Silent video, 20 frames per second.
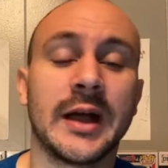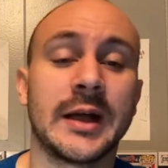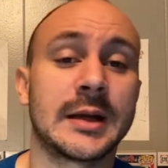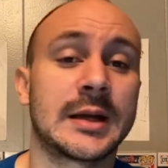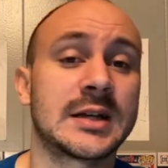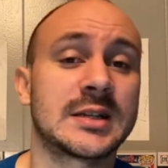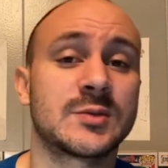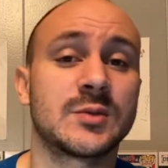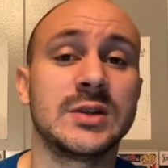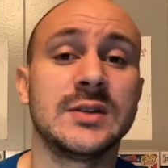
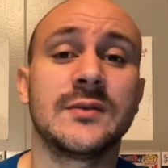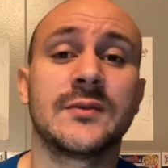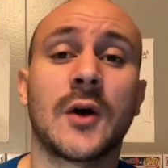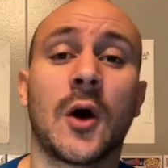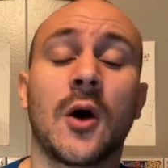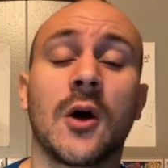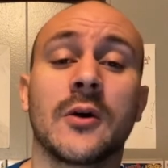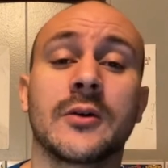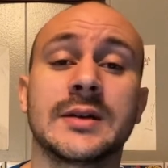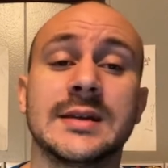because we've
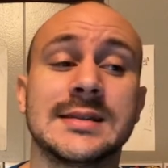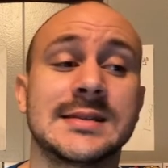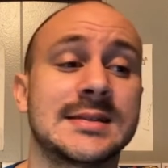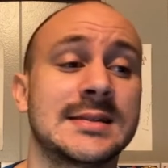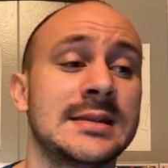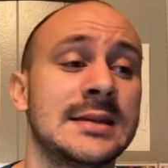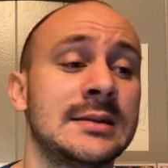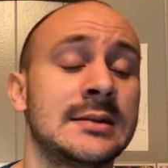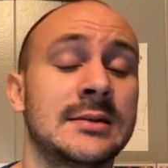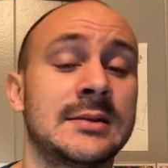already
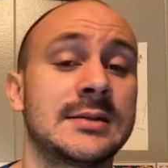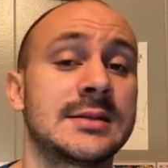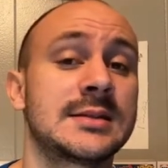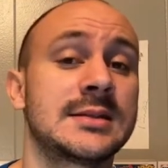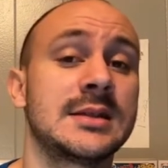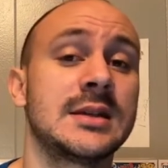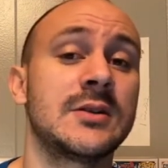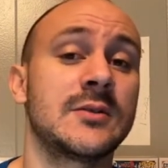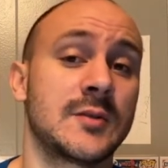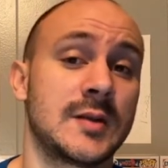seen in the
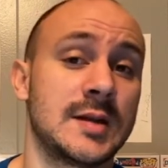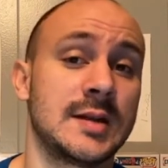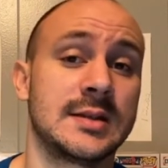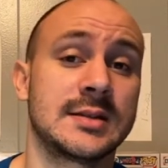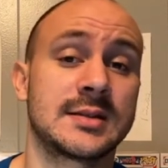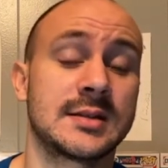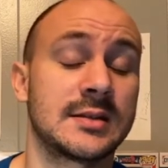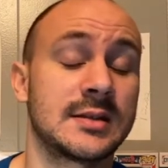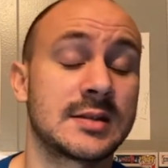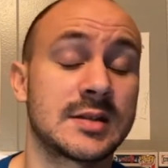series,
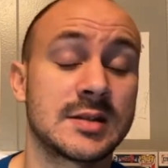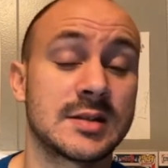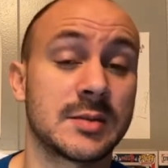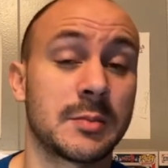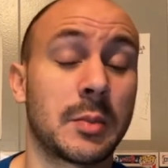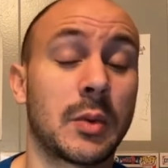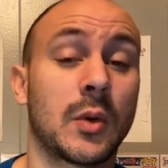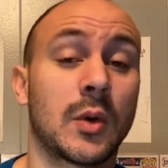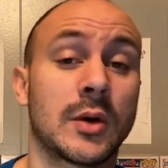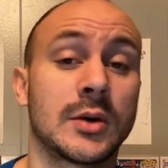and this is
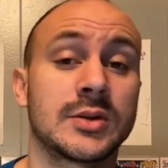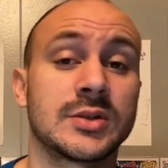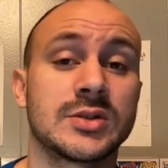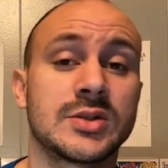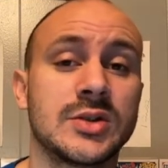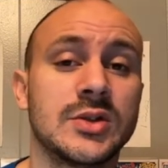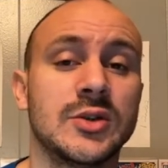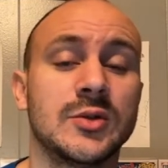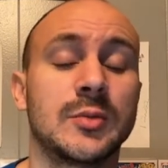important too,